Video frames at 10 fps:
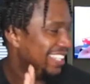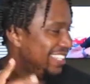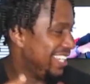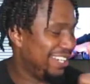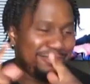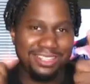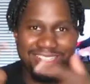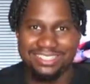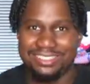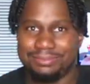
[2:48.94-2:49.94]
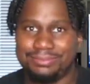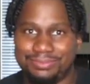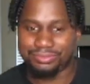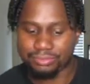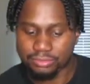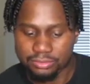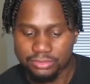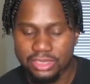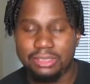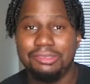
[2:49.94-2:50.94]
Y'all ready?
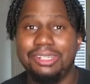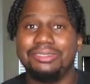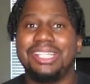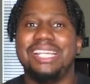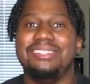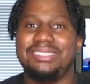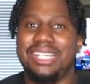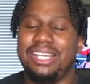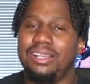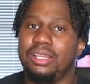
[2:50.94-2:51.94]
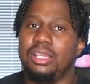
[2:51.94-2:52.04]
We gonna count it down.